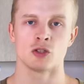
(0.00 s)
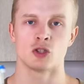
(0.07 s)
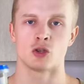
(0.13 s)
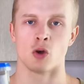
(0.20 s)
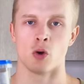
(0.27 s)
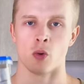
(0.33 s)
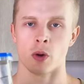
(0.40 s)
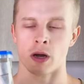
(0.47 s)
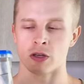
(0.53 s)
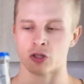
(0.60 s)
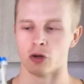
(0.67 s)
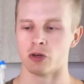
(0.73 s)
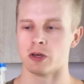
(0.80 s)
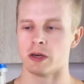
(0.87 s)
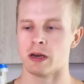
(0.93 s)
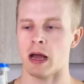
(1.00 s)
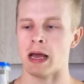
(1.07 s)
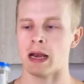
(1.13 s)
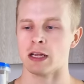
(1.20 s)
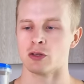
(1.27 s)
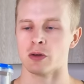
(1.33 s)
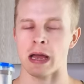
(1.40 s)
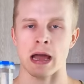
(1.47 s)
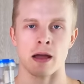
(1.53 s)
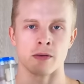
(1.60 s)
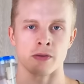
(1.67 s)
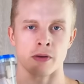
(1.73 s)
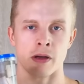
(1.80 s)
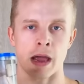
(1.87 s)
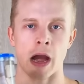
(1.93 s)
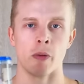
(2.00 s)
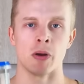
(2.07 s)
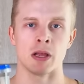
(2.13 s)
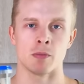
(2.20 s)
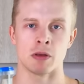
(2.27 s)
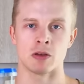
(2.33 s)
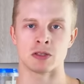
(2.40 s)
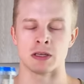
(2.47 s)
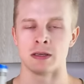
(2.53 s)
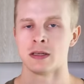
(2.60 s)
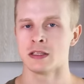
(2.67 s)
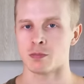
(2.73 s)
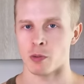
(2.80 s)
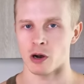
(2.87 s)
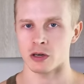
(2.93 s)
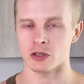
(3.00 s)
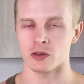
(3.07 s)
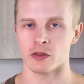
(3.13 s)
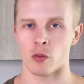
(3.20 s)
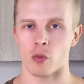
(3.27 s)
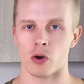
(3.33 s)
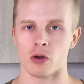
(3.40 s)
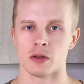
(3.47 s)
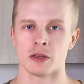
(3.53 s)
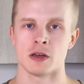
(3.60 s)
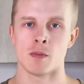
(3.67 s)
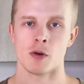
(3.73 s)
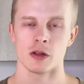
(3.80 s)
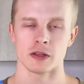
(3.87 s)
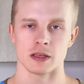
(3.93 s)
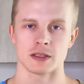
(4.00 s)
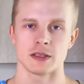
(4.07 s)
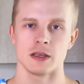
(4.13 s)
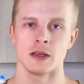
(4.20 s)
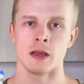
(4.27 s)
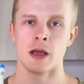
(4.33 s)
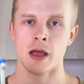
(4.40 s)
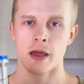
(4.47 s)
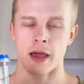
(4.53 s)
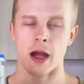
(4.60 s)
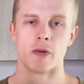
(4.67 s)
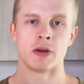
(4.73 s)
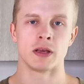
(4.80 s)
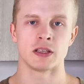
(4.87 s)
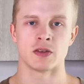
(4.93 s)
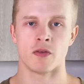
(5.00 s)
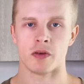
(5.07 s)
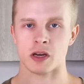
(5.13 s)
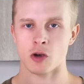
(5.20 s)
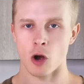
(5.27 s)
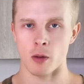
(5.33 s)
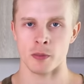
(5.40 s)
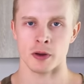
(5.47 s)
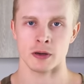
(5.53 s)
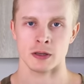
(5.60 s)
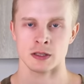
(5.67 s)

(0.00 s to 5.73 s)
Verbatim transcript: So uh, certainly I like to have herring because in these parts of the world, in the Baltic Sea, herring is very common.